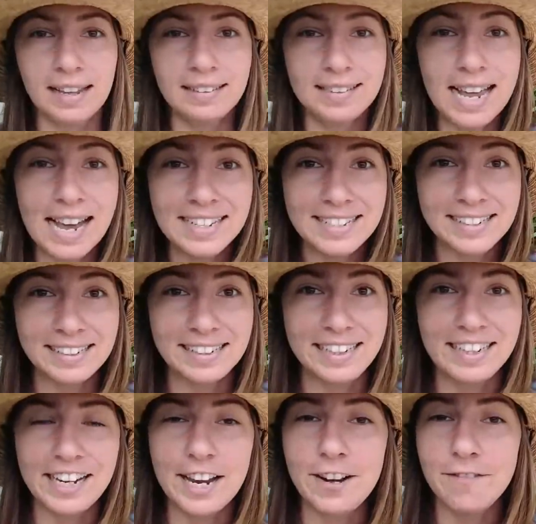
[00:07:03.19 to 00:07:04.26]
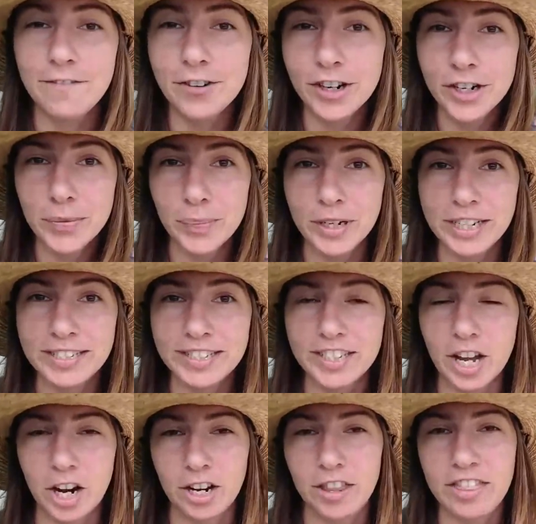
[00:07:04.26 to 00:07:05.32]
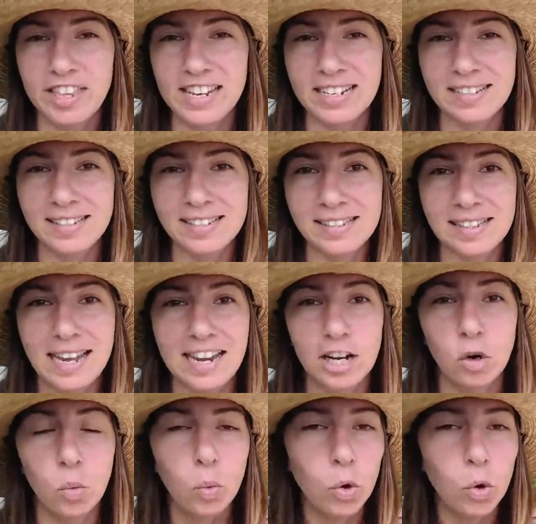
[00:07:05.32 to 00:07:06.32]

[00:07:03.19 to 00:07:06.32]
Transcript: Lastly, invertebrates are things like